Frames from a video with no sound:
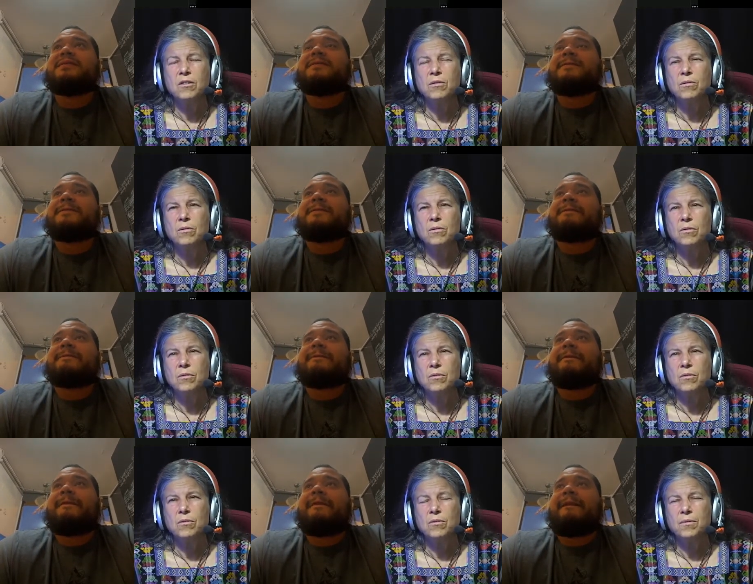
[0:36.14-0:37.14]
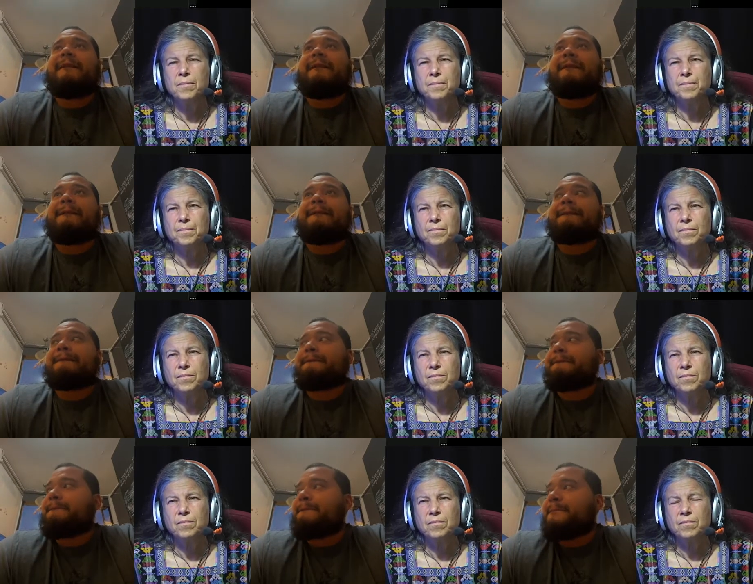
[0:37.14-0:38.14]

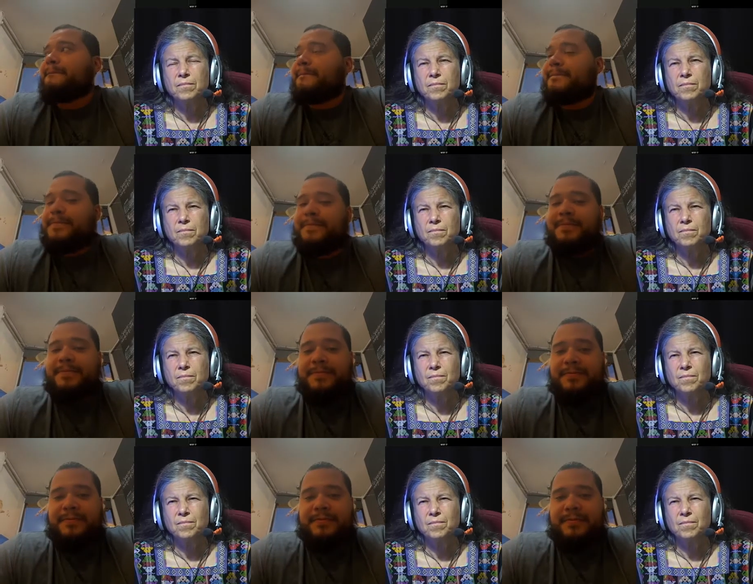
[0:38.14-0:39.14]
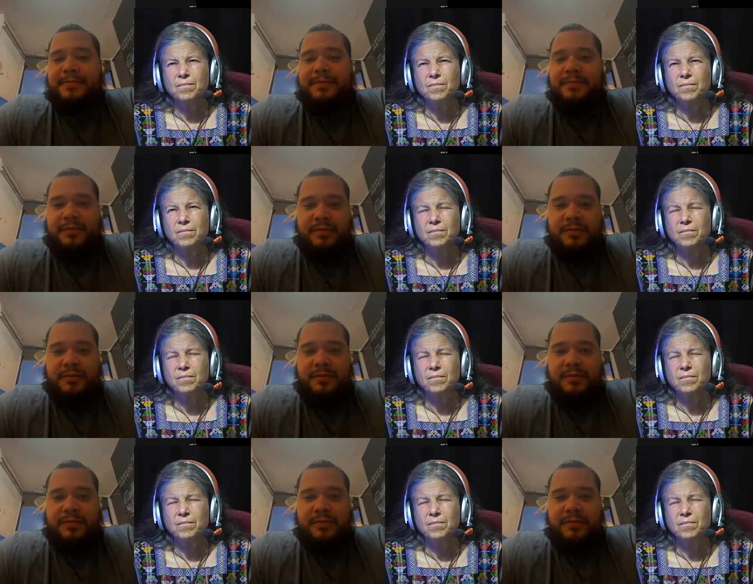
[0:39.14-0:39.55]
Nothing is said.